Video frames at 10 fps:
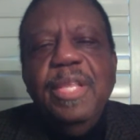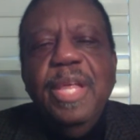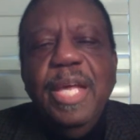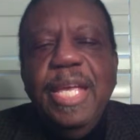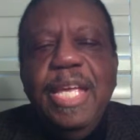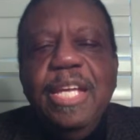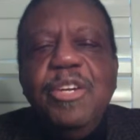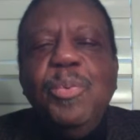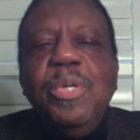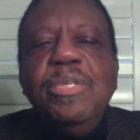The
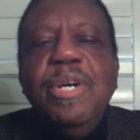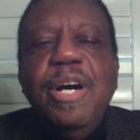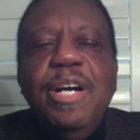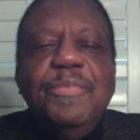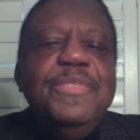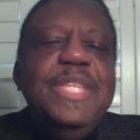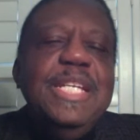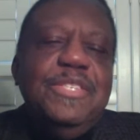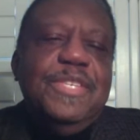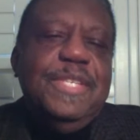equal of
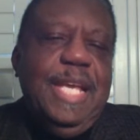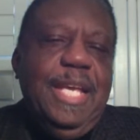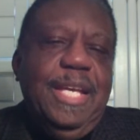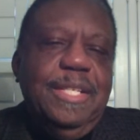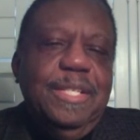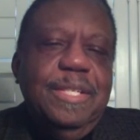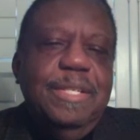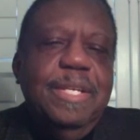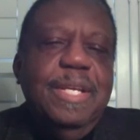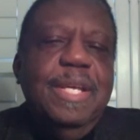this sin
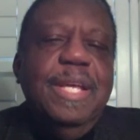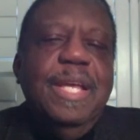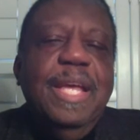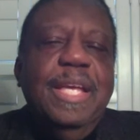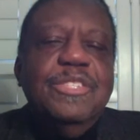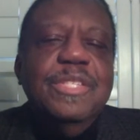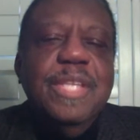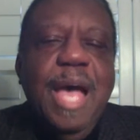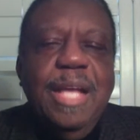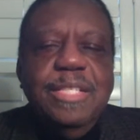is
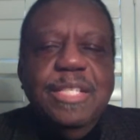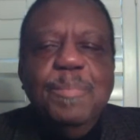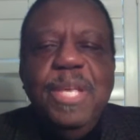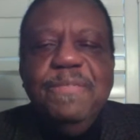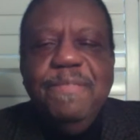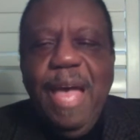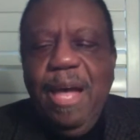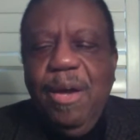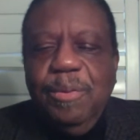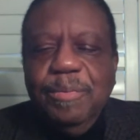not to be
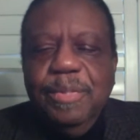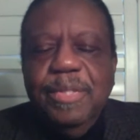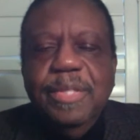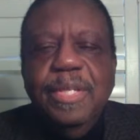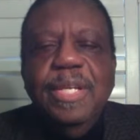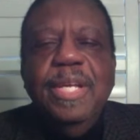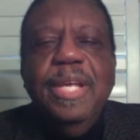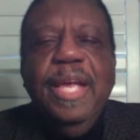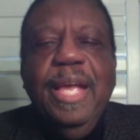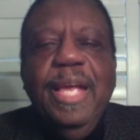found
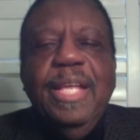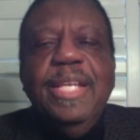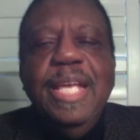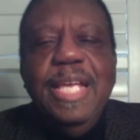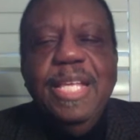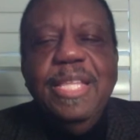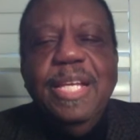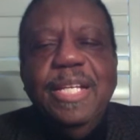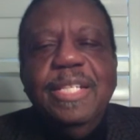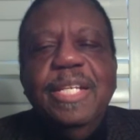in
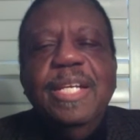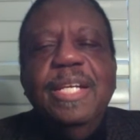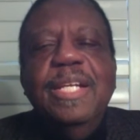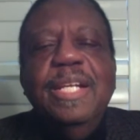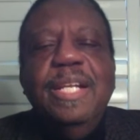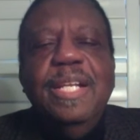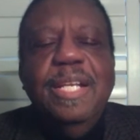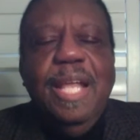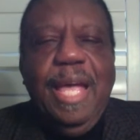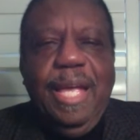heathen
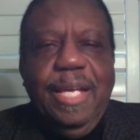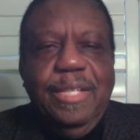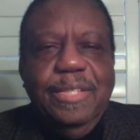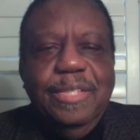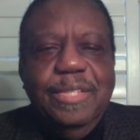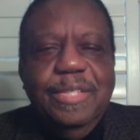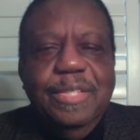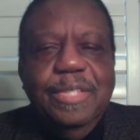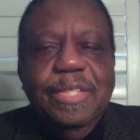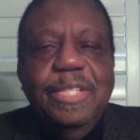lands.
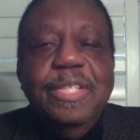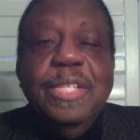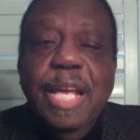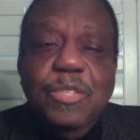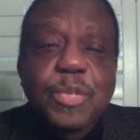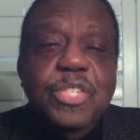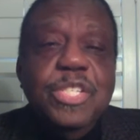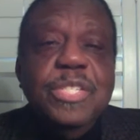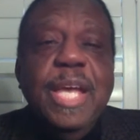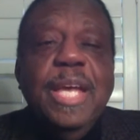That's what
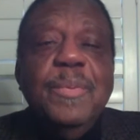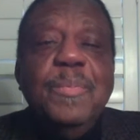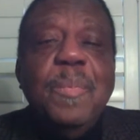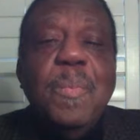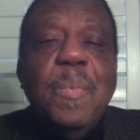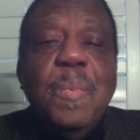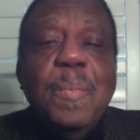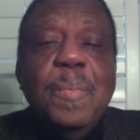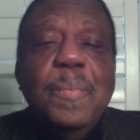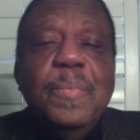she said.
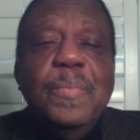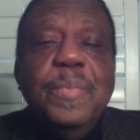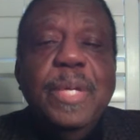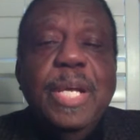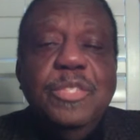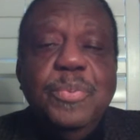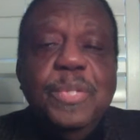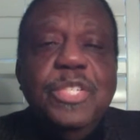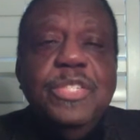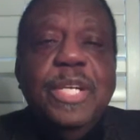That's
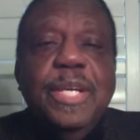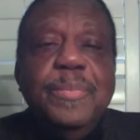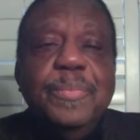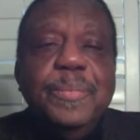what she said.